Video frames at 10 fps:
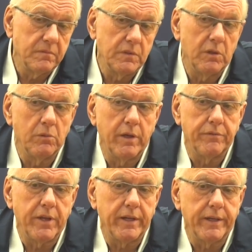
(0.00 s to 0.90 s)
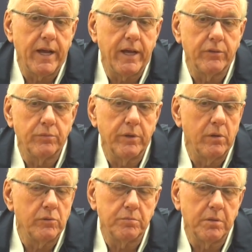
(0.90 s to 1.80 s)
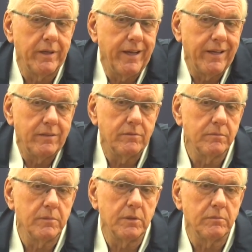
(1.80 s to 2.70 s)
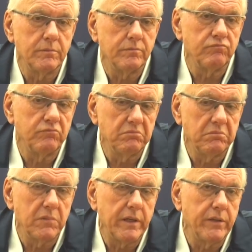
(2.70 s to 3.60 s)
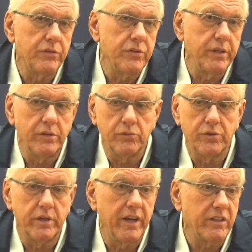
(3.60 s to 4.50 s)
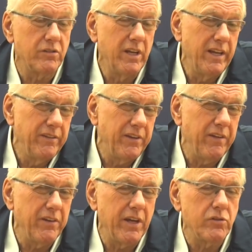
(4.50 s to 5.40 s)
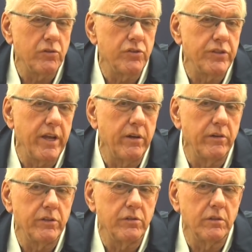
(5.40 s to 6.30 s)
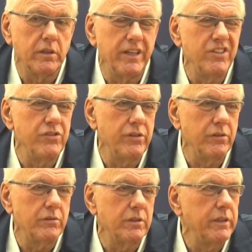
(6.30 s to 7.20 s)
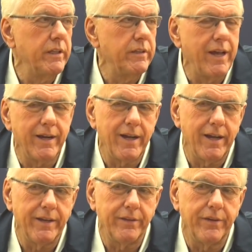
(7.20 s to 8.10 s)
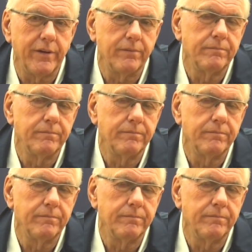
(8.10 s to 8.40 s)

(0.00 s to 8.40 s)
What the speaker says: You know, we'll have 10 guys. We always play eight, but I can see using an extra. If you have an extra center, it's a little easier to get that guy in there.